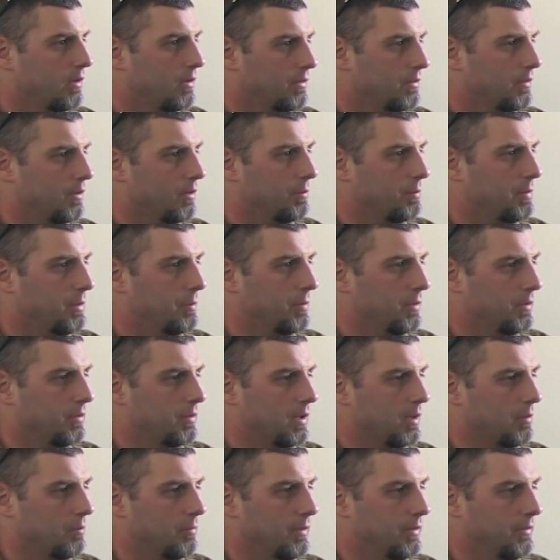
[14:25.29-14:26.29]
so people
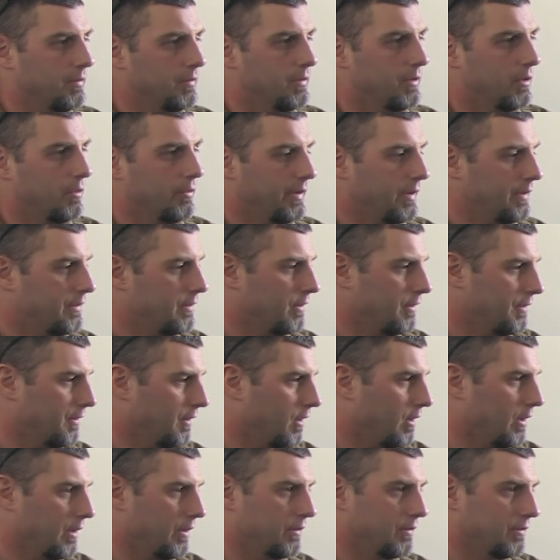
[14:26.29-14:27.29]
come and donate to the
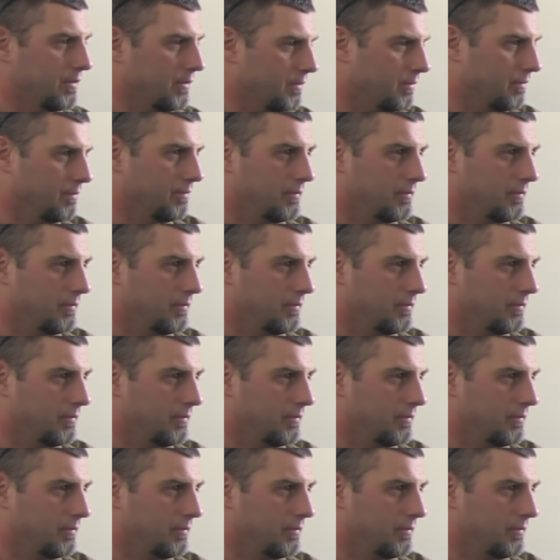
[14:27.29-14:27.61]
dogs.